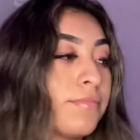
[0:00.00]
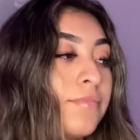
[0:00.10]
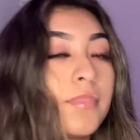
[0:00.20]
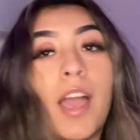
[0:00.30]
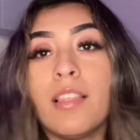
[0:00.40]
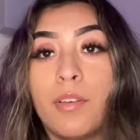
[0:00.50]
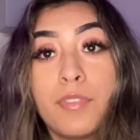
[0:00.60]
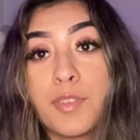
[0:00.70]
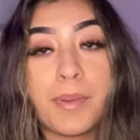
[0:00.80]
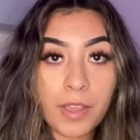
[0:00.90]
i love
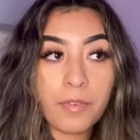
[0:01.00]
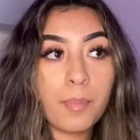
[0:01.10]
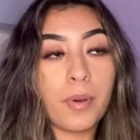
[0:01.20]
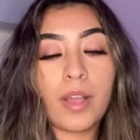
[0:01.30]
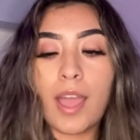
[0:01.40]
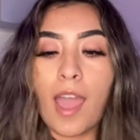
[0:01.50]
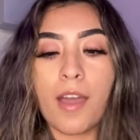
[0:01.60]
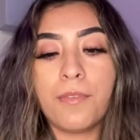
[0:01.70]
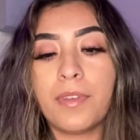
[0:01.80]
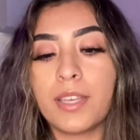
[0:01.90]
this book the favorite book i
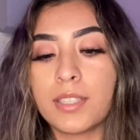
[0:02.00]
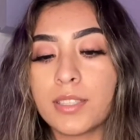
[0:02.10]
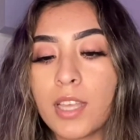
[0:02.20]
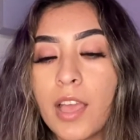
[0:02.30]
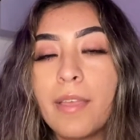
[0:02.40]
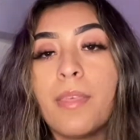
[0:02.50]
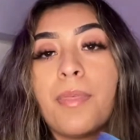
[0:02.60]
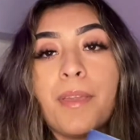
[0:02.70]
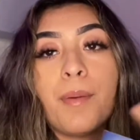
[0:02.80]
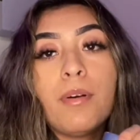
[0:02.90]
have is the
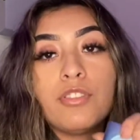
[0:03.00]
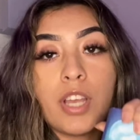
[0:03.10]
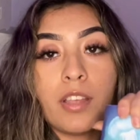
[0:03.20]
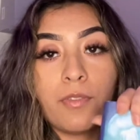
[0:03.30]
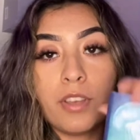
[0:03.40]
thing about jellyfish